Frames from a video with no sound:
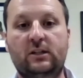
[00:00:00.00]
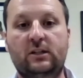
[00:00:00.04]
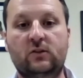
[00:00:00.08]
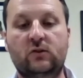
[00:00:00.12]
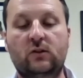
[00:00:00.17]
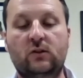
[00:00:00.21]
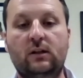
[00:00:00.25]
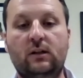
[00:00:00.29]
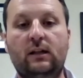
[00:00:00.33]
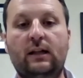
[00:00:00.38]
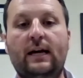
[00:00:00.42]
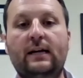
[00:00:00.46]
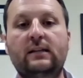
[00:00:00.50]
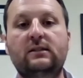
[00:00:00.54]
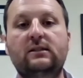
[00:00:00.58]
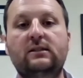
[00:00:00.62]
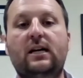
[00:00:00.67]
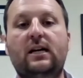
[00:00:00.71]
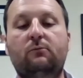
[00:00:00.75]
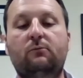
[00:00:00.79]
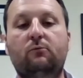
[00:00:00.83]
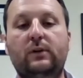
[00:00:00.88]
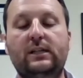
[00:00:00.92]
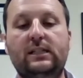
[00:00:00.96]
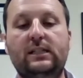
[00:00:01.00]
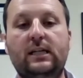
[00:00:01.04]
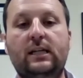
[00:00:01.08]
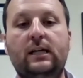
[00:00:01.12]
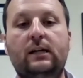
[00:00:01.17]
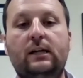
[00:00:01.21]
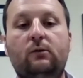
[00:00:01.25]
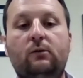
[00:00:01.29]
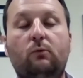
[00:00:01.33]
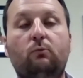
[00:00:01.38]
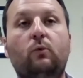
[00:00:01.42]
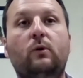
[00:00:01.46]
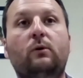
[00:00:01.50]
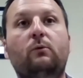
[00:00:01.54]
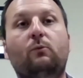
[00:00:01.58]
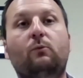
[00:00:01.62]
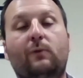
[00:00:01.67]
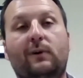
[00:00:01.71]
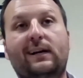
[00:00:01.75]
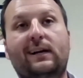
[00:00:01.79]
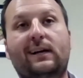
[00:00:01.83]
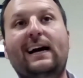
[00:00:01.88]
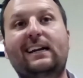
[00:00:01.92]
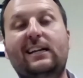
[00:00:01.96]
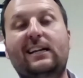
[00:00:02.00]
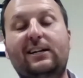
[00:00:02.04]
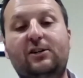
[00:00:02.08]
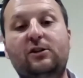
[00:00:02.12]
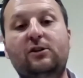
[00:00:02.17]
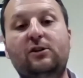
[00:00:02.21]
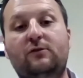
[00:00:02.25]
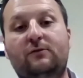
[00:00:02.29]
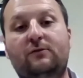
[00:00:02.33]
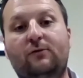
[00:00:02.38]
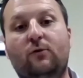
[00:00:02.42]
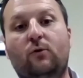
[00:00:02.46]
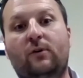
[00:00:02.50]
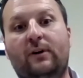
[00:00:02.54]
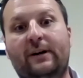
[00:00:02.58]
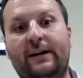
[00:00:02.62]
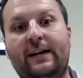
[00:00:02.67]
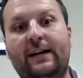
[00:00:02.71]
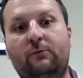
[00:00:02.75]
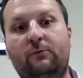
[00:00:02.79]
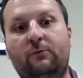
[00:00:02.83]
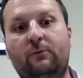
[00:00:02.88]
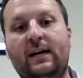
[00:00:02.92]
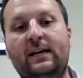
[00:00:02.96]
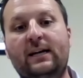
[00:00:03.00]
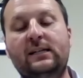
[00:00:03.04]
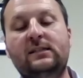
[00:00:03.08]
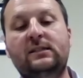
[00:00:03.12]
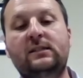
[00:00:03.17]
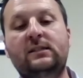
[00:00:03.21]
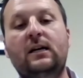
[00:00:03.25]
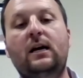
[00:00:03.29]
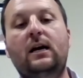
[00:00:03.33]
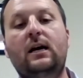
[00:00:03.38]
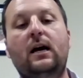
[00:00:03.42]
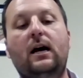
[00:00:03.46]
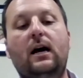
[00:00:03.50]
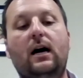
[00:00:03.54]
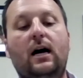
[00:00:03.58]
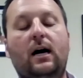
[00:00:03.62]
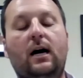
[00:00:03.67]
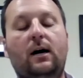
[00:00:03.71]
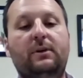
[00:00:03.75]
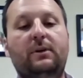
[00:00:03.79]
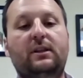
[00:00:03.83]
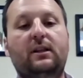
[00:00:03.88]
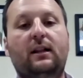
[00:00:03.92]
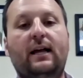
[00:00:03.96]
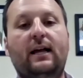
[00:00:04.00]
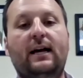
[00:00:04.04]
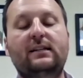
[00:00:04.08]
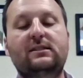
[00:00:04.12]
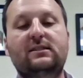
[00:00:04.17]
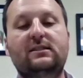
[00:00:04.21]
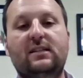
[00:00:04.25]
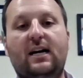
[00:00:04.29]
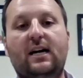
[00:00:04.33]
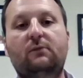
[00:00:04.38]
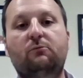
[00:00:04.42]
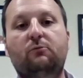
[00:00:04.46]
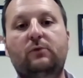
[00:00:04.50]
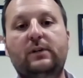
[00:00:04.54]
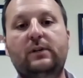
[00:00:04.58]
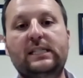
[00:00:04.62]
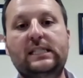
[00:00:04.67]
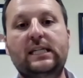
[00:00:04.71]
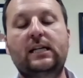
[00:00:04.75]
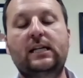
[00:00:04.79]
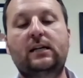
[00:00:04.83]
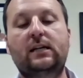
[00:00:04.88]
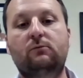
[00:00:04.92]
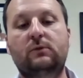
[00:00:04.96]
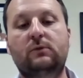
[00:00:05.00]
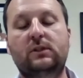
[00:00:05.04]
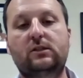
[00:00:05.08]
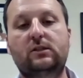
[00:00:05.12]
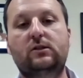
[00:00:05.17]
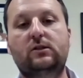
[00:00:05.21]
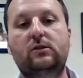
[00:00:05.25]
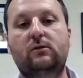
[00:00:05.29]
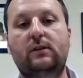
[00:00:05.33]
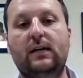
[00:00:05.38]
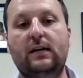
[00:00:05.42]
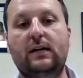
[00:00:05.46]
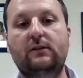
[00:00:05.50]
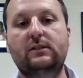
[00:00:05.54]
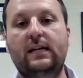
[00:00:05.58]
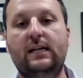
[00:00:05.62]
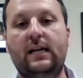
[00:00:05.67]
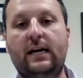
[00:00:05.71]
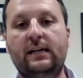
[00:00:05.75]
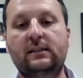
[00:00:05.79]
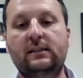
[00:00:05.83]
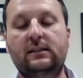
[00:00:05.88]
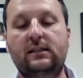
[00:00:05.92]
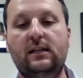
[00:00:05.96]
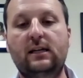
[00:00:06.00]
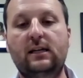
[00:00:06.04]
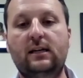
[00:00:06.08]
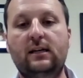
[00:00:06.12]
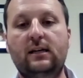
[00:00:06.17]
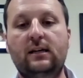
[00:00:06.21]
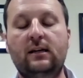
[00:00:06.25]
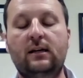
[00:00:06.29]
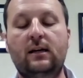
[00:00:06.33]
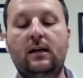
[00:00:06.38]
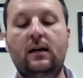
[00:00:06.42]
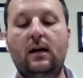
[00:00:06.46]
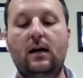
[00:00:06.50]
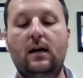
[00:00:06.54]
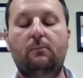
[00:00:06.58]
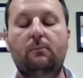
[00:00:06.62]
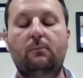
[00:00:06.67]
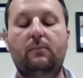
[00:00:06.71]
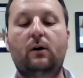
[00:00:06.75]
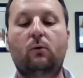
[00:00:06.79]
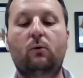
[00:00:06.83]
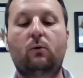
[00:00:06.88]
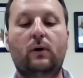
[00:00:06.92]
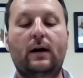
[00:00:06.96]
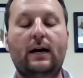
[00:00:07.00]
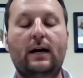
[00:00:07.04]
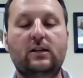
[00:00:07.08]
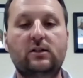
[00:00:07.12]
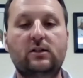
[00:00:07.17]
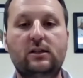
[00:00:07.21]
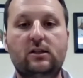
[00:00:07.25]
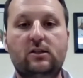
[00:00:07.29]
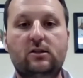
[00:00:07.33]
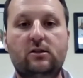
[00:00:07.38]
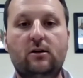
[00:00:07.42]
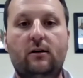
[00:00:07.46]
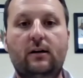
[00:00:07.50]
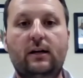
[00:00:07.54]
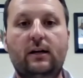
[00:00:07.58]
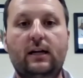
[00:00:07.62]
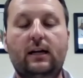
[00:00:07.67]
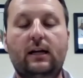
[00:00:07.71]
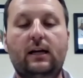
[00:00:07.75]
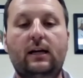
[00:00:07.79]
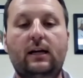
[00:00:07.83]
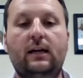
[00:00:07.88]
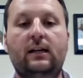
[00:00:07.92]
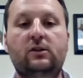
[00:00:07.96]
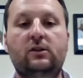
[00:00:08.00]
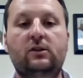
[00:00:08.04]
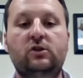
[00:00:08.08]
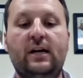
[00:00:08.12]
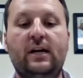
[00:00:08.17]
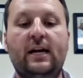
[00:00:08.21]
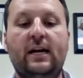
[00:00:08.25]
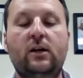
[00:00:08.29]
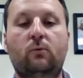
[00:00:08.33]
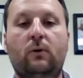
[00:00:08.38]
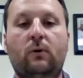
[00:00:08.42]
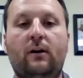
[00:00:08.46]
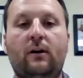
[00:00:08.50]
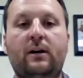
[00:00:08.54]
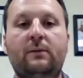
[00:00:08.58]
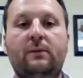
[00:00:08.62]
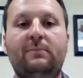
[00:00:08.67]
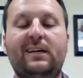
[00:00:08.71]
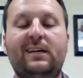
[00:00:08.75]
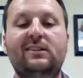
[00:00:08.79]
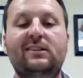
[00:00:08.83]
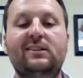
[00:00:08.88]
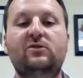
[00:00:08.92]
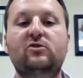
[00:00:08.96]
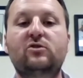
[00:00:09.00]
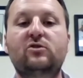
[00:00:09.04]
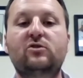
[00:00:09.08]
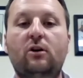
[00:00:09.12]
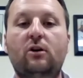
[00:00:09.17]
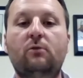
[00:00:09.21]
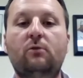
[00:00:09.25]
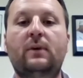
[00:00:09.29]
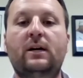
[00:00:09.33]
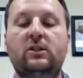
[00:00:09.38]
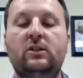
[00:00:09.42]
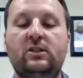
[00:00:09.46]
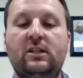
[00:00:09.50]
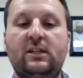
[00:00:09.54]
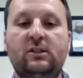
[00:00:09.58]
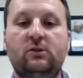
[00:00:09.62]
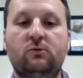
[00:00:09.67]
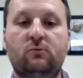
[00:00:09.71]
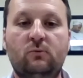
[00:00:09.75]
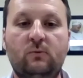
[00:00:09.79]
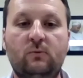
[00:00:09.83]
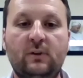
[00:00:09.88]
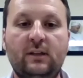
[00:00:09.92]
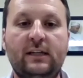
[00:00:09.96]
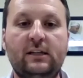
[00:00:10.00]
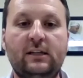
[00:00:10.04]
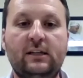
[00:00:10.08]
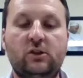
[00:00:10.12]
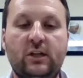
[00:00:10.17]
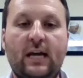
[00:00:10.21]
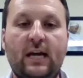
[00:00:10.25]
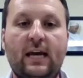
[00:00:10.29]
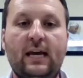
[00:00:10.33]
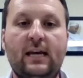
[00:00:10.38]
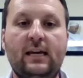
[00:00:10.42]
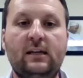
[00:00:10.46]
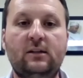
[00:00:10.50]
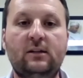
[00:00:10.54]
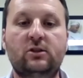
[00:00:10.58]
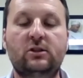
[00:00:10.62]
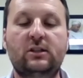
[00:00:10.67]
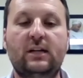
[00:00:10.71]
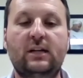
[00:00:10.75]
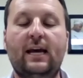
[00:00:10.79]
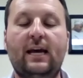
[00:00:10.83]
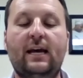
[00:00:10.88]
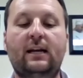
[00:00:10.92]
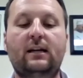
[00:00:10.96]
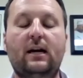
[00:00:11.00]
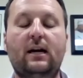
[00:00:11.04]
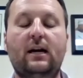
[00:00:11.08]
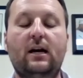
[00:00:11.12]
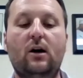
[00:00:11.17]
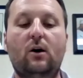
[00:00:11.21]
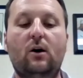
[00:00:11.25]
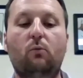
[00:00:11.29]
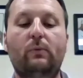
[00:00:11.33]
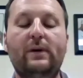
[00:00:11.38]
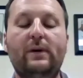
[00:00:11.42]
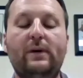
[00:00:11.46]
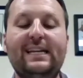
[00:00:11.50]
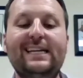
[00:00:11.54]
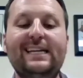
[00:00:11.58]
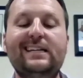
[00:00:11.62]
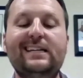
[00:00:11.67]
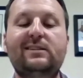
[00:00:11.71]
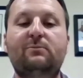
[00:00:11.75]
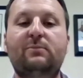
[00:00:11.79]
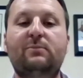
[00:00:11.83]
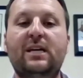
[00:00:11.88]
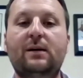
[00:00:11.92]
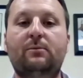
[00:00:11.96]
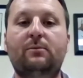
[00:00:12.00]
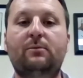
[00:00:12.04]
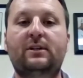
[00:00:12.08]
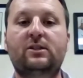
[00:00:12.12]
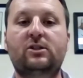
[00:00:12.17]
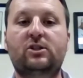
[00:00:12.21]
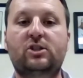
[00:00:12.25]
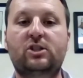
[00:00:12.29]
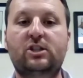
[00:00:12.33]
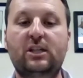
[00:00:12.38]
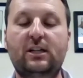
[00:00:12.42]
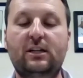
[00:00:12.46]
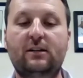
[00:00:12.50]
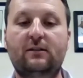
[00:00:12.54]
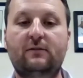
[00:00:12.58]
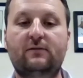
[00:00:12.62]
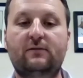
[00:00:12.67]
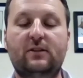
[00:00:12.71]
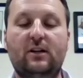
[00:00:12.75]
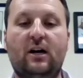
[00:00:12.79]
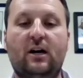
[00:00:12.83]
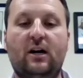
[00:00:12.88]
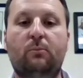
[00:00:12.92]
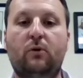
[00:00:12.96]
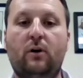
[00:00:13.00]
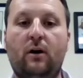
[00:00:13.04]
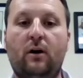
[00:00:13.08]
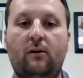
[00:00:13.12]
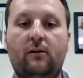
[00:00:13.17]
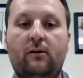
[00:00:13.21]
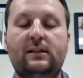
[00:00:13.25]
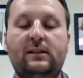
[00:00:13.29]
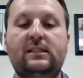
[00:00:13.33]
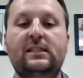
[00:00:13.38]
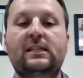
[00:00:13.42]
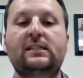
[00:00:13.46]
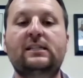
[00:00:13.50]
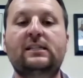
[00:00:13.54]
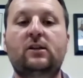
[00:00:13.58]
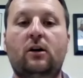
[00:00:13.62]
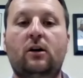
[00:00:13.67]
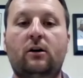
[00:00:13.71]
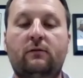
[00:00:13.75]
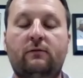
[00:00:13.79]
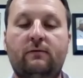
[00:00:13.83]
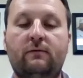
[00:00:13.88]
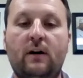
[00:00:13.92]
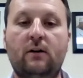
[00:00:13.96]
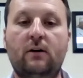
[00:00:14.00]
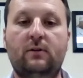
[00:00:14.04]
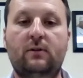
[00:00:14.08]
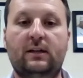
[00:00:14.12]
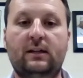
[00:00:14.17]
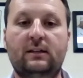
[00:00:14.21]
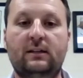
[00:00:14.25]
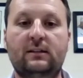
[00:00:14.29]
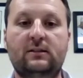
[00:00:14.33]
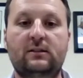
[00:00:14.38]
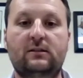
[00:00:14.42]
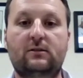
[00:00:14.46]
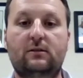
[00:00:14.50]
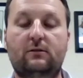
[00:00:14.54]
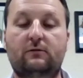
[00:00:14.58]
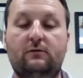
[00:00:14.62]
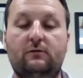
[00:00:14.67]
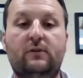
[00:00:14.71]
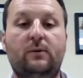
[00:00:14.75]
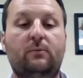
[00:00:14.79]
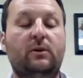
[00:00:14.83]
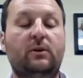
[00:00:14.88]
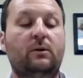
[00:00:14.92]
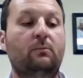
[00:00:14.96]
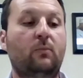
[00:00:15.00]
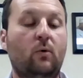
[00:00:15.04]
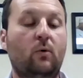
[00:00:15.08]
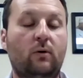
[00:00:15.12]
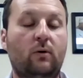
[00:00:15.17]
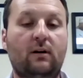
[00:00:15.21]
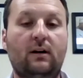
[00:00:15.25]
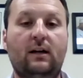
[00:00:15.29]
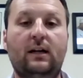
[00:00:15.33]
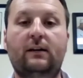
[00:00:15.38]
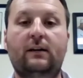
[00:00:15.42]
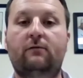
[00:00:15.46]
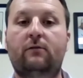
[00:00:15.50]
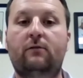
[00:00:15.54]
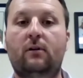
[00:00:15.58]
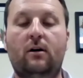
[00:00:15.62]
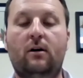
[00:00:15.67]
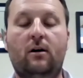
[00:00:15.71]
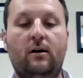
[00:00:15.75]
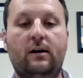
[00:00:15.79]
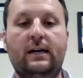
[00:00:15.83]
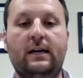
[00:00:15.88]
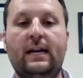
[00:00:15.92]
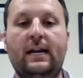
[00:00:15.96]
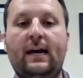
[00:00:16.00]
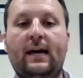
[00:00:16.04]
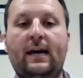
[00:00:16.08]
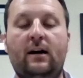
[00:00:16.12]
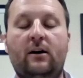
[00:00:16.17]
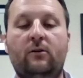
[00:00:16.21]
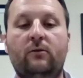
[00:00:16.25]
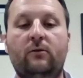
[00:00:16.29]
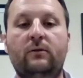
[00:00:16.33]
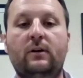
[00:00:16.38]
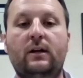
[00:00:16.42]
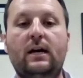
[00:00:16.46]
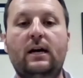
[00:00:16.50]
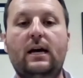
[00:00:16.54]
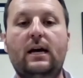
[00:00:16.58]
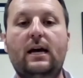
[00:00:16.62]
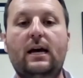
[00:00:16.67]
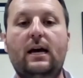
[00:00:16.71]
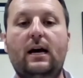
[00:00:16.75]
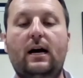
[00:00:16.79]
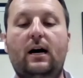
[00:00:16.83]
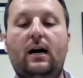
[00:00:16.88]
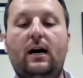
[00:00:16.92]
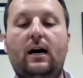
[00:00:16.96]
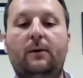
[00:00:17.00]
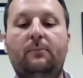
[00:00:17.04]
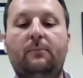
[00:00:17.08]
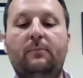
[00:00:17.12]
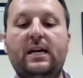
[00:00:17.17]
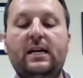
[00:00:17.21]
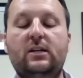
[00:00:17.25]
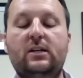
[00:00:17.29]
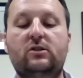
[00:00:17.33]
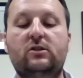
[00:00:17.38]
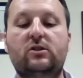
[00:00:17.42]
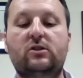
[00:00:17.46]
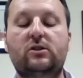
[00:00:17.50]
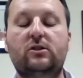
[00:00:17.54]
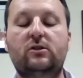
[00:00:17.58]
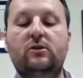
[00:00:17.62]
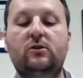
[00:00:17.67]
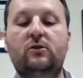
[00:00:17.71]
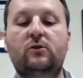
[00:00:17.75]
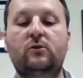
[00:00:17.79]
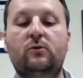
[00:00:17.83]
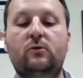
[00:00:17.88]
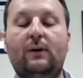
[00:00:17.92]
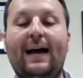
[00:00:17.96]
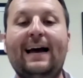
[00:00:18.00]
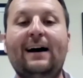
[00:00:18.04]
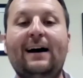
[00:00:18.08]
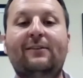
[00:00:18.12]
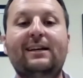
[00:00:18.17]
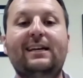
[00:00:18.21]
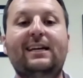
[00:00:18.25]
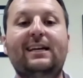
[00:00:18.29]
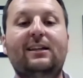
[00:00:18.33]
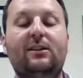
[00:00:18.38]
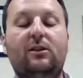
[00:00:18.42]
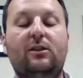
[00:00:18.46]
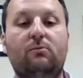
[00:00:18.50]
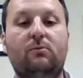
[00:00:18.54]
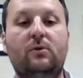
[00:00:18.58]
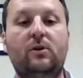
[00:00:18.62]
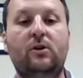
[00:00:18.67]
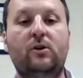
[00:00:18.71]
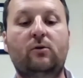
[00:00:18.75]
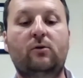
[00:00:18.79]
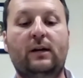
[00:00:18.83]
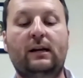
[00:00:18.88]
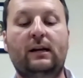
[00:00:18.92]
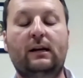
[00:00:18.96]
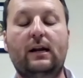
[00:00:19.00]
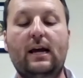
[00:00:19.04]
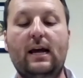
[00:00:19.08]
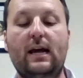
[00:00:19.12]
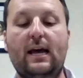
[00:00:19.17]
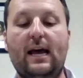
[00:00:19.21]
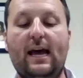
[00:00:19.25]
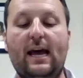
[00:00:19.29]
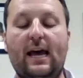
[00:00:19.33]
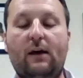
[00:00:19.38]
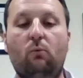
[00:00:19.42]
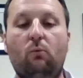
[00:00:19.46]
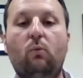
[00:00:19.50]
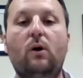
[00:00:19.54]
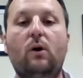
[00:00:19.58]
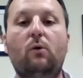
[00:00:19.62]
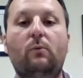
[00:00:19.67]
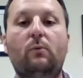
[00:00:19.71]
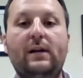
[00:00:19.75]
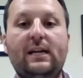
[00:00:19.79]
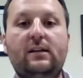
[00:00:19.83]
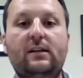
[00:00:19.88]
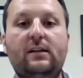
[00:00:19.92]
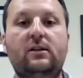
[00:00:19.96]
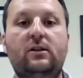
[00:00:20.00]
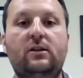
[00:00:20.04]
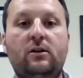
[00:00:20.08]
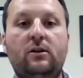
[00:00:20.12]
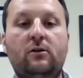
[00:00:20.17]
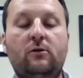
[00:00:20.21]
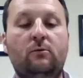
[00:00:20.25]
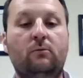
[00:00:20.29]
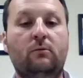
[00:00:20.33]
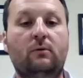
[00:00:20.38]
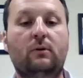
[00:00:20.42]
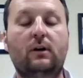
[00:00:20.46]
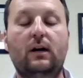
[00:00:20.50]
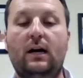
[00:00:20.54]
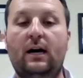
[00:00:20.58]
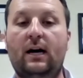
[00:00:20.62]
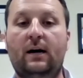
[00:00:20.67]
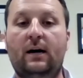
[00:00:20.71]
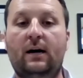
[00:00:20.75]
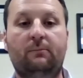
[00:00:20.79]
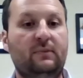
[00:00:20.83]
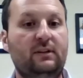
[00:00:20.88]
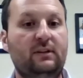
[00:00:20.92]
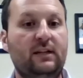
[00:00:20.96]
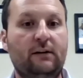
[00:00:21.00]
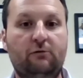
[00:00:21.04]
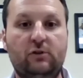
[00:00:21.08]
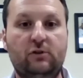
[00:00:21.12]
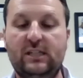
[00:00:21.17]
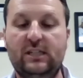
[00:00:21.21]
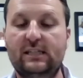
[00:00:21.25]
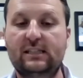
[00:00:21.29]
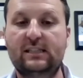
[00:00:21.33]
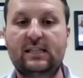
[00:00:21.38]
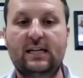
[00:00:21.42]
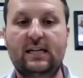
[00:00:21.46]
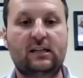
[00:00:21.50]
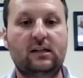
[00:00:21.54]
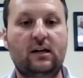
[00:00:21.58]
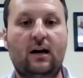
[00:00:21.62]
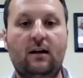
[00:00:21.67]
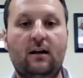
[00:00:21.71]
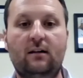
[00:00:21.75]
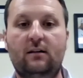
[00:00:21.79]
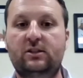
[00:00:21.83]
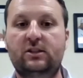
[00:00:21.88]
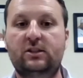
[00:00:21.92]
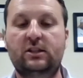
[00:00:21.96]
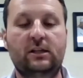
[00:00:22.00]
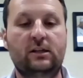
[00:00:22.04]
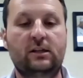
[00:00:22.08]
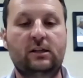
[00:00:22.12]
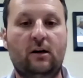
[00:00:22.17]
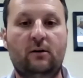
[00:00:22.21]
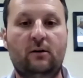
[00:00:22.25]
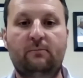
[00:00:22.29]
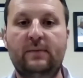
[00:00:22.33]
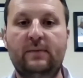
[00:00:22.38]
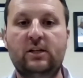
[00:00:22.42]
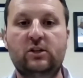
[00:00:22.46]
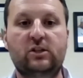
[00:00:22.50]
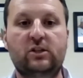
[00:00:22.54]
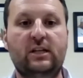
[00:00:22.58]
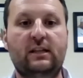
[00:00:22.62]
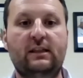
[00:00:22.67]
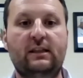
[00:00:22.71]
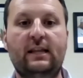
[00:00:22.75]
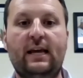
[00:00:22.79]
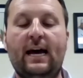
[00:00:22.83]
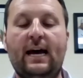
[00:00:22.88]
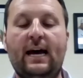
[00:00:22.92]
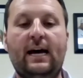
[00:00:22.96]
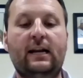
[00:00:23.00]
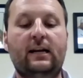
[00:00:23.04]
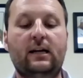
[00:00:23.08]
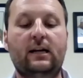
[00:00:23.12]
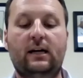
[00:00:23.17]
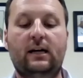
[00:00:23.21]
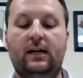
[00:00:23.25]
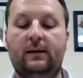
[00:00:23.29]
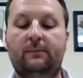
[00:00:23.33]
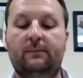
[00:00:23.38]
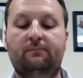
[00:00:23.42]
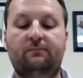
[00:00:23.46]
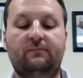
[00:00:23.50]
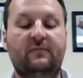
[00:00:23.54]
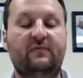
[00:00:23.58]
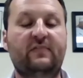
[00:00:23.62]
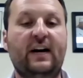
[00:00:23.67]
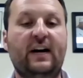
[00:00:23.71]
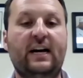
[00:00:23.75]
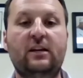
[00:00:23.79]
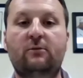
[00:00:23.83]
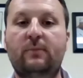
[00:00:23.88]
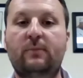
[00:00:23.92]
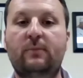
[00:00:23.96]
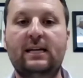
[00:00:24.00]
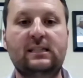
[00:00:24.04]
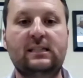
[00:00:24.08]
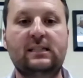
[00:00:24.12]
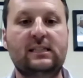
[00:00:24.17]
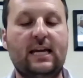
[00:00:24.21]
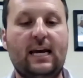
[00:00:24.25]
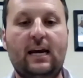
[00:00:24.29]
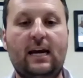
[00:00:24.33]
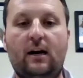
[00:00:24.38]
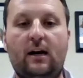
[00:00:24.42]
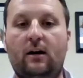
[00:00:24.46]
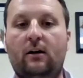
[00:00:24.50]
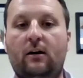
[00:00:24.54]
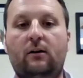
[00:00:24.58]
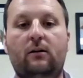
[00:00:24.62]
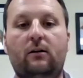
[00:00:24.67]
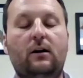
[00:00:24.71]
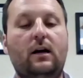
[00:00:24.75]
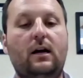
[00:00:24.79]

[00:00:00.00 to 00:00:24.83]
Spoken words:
So the last time we did it, we're kind of due for it anyways. But the last time we did it was in 2019, but we're actually starting it again in January because so much has really changed. And we need to be able to shift our priorities and our focus from the board level on down, is to how to get through and what we need to do, leveraging technology. Y'all mentioned that, value-based care.